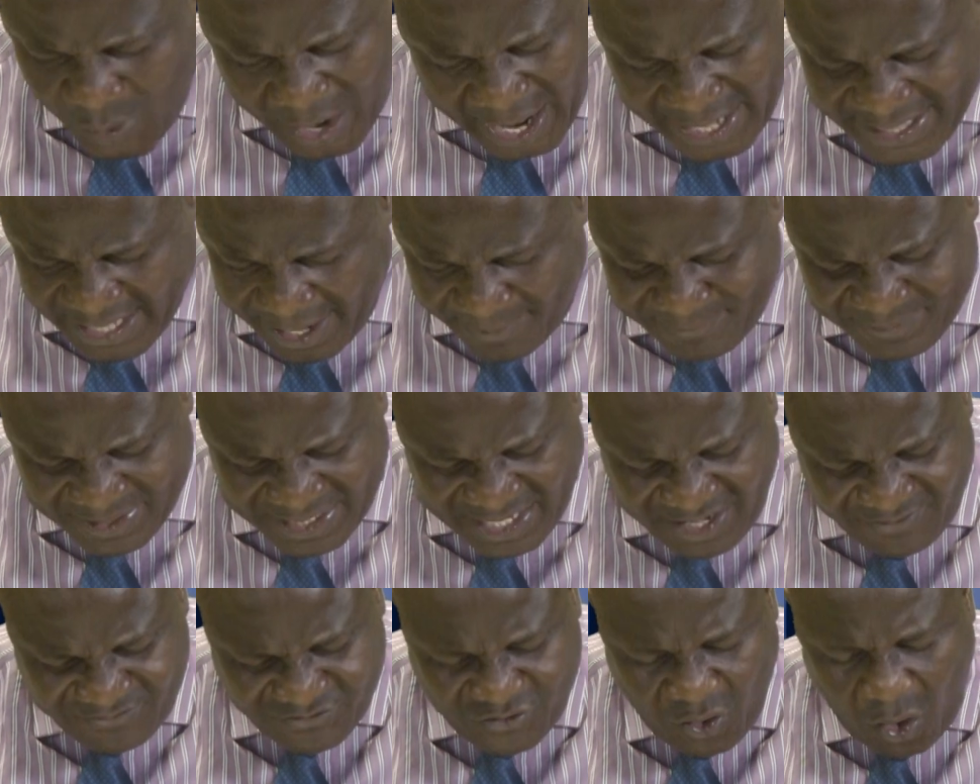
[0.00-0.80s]
And I
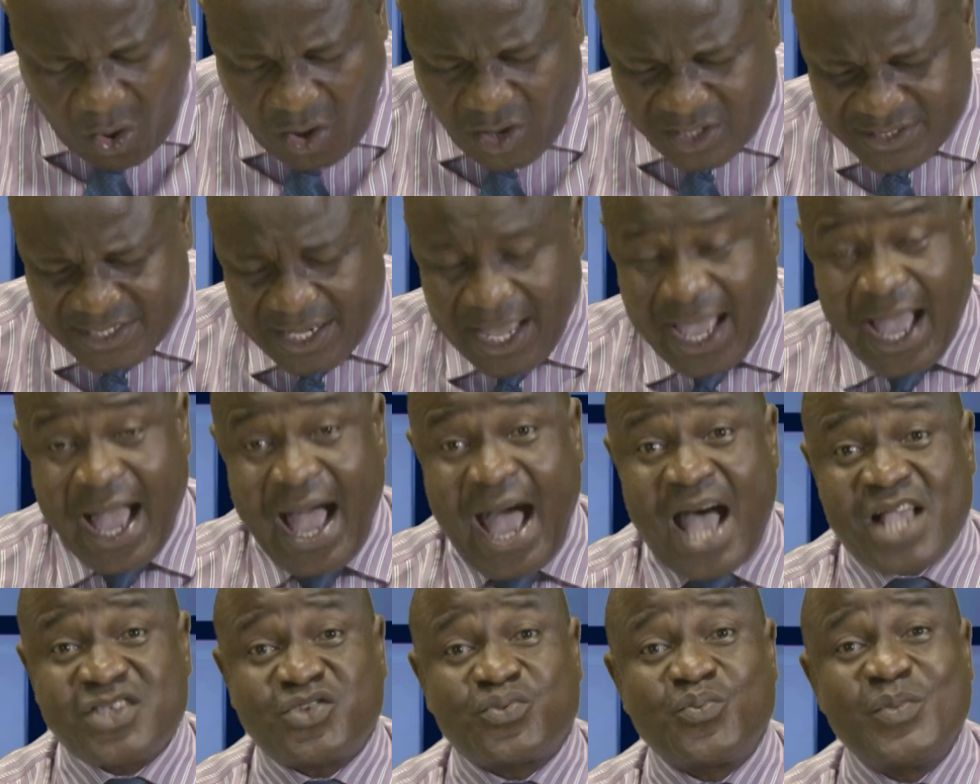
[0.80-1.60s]
believe God,
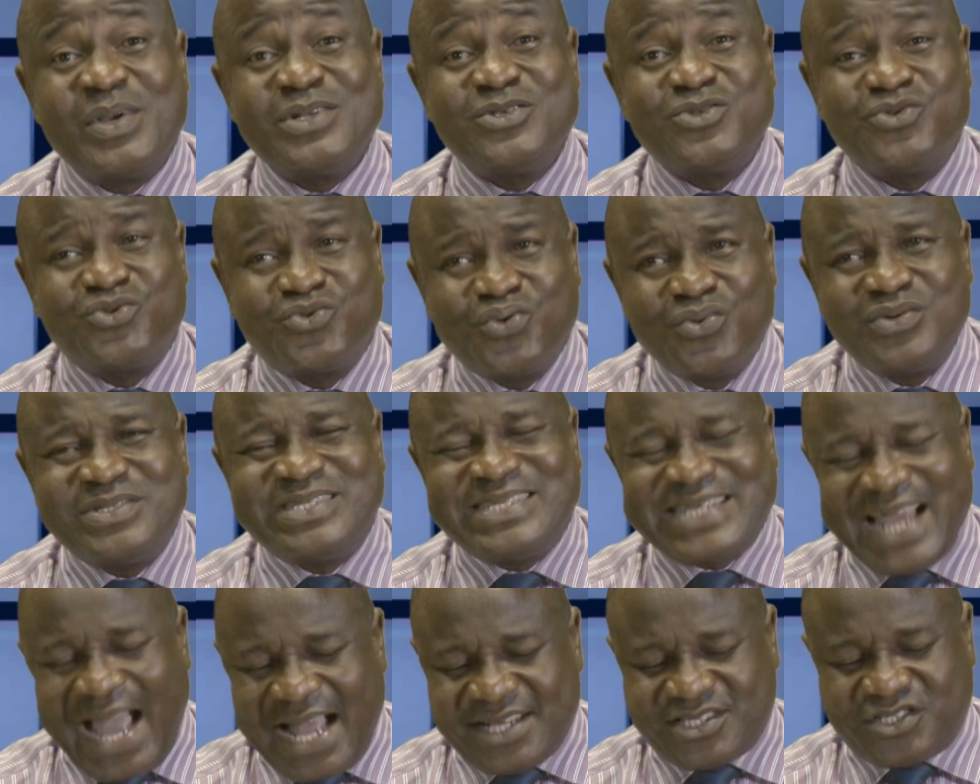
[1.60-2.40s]
as we do
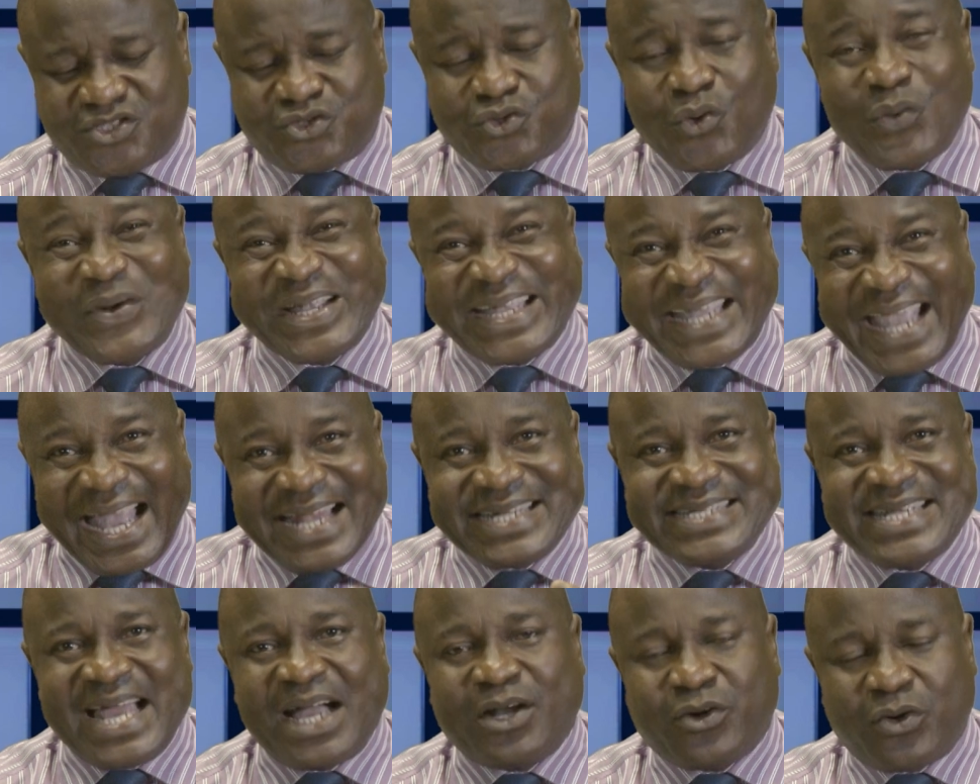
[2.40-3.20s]
that
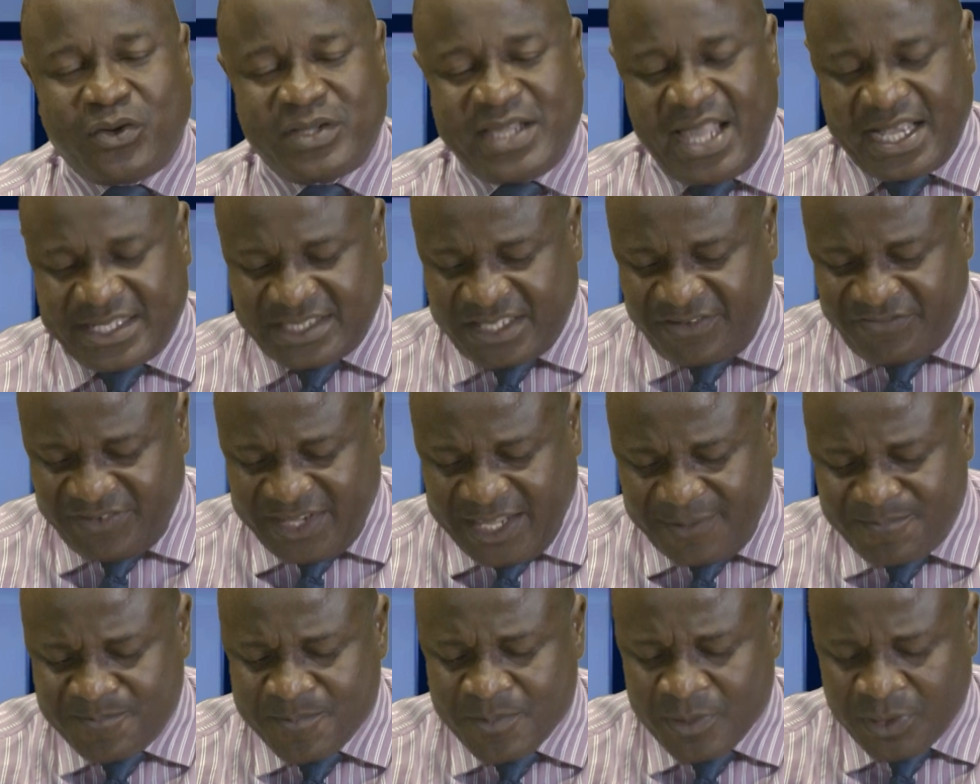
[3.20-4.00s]
together
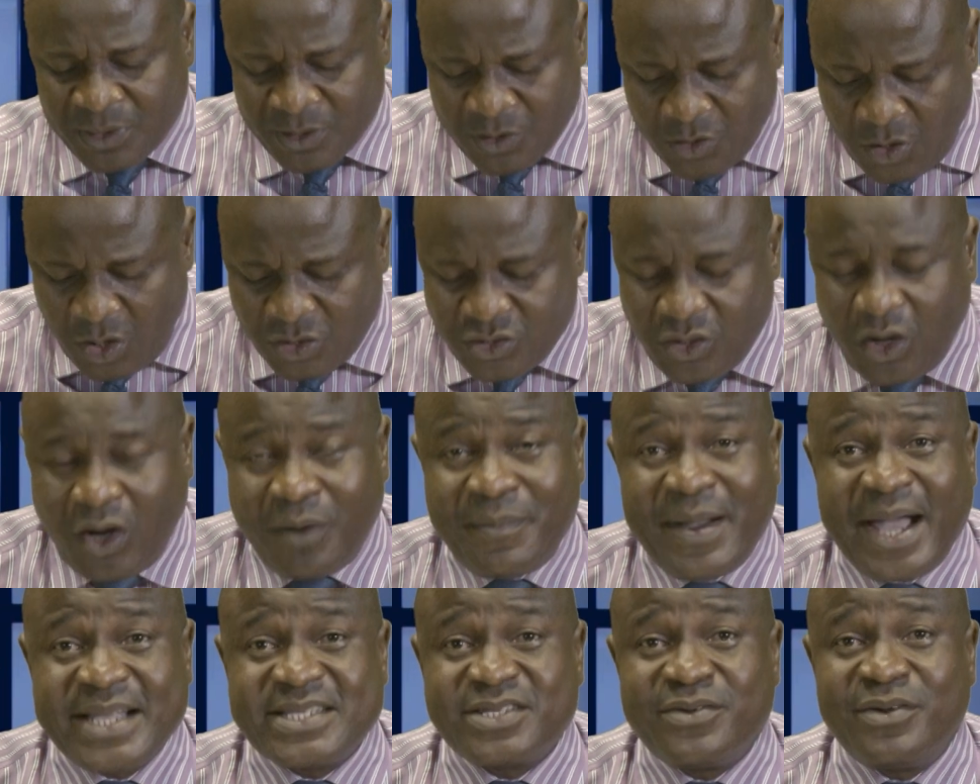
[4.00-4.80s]
collectively, God
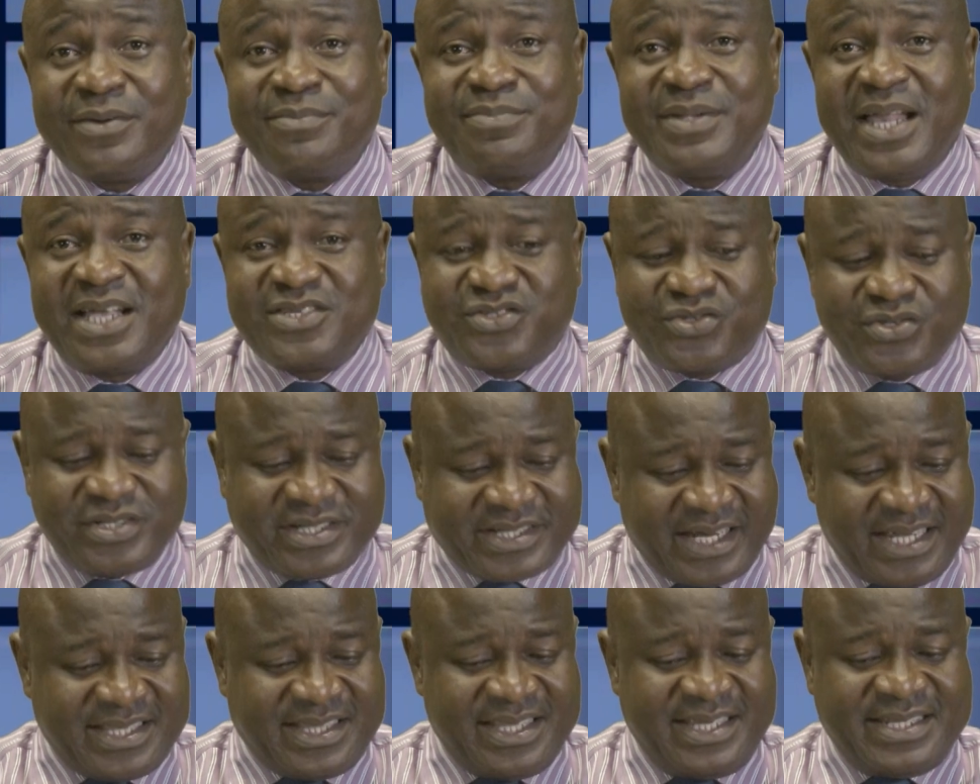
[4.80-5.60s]
Almighty will bless you
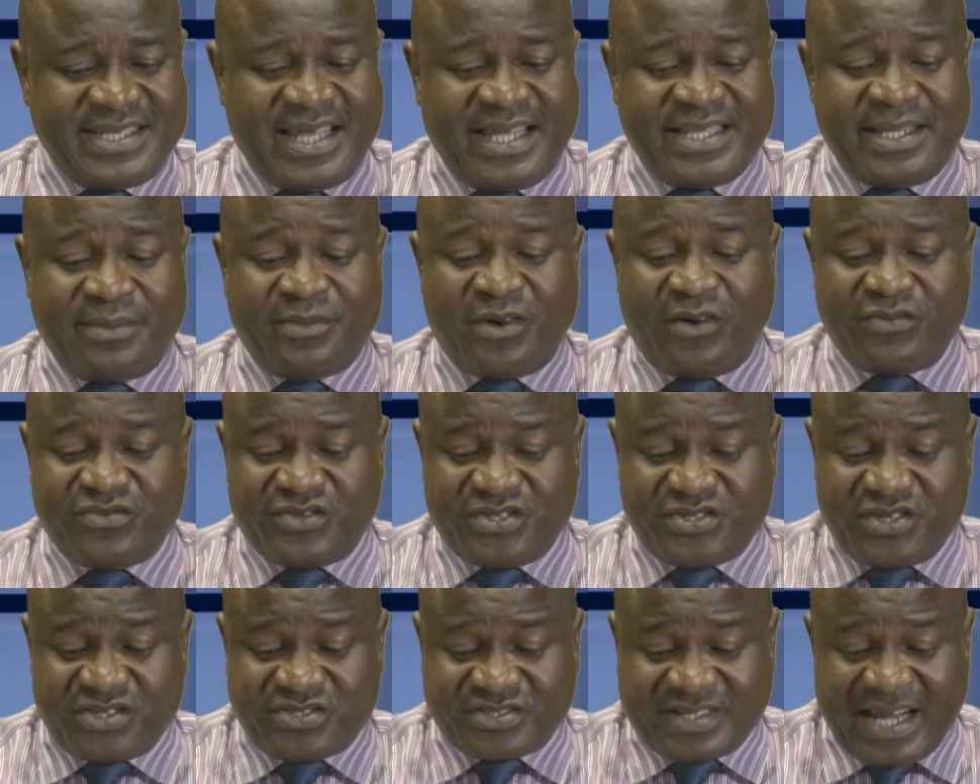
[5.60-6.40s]
greatly in the name of
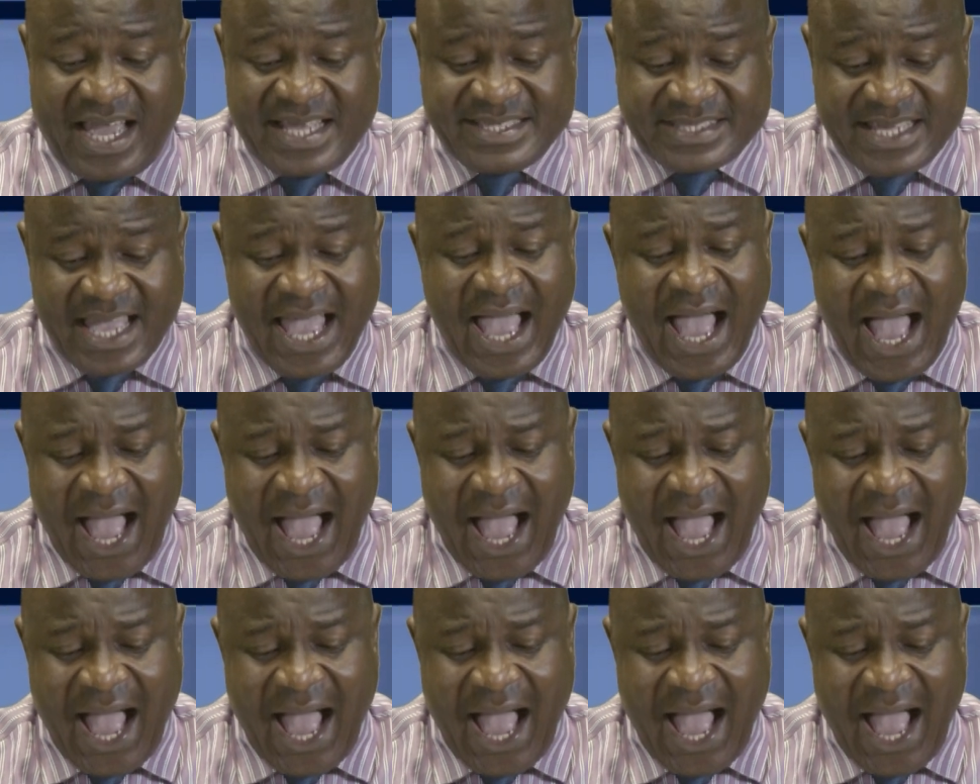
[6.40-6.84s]
Jesus Christ.